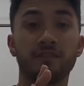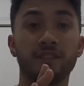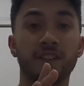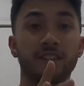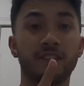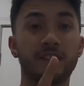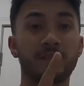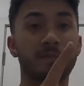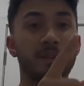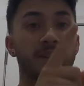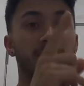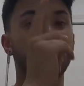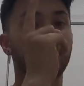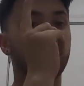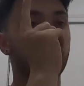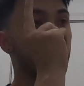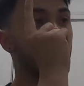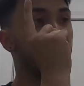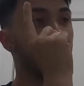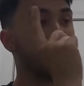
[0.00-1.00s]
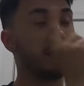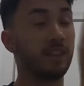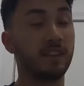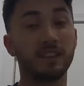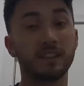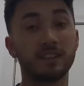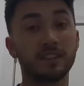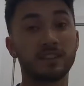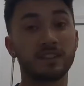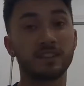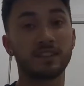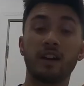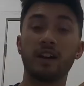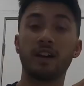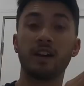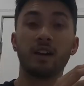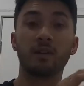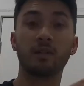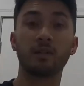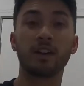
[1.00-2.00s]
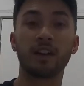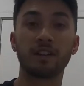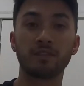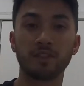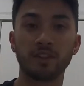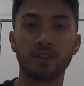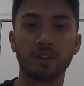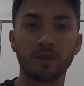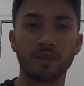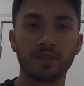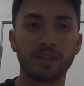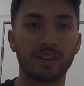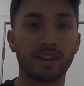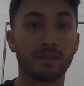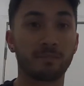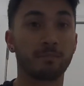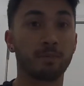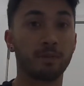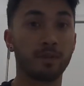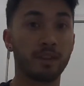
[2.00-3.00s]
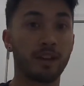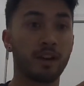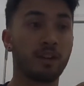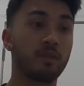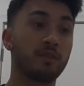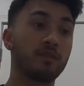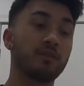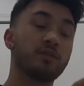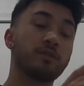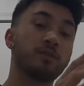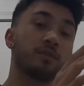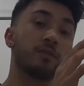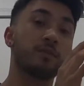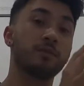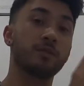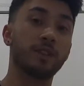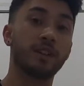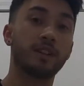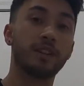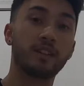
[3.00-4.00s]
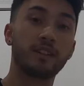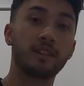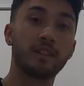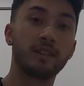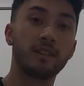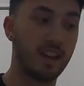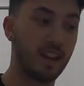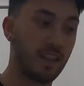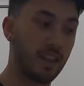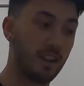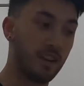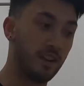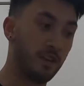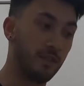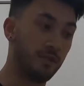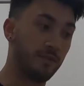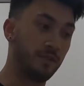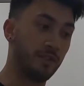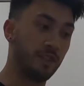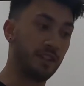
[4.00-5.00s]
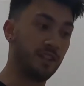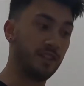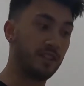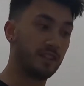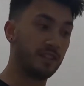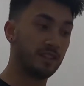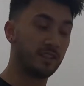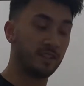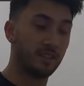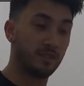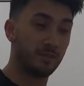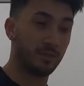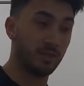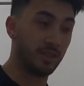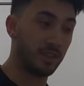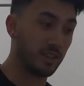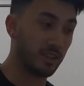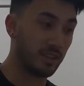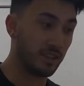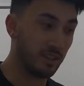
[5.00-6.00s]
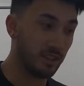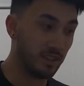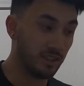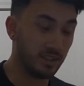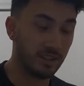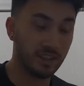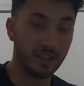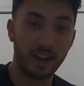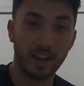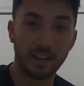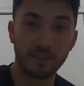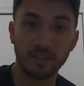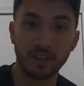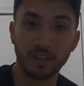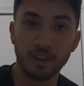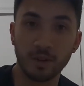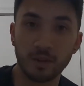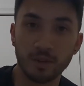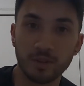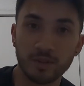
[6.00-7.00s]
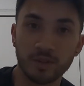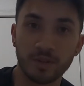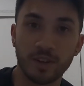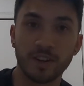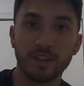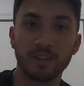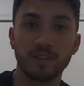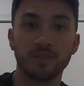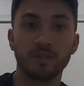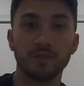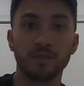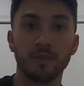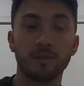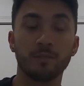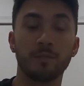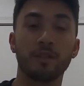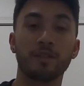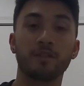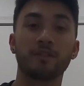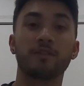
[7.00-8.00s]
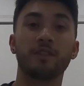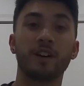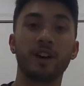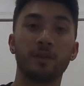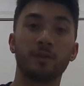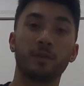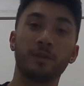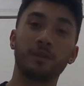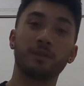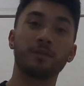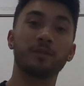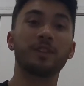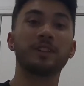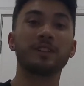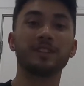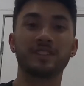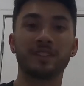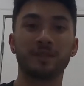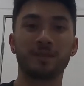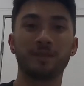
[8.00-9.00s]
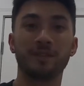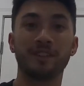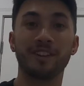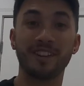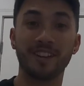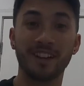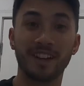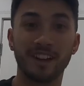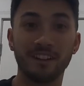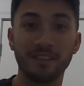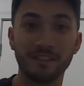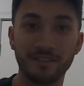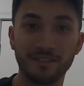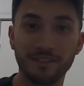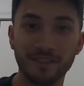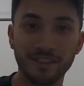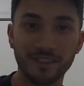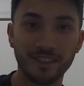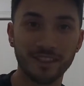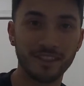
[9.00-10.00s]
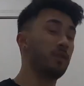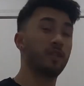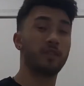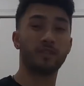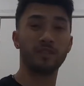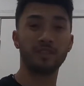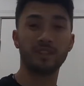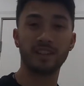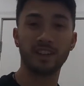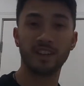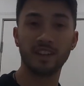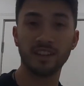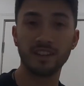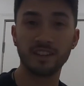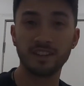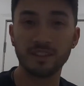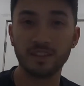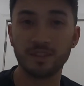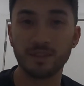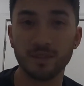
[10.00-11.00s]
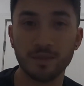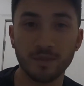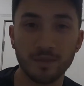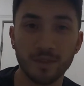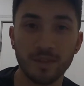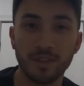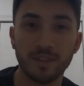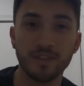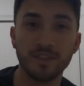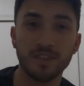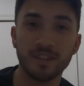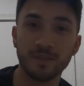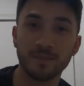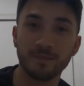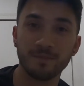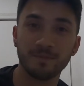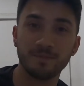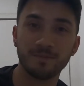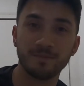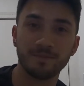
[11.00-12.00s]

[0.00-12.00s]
effect is basically this. And I want to have a go at putting that onto a ring, and then hopefully we can have a go at trying to modify all the rings that we already have. We're going to head to the gym.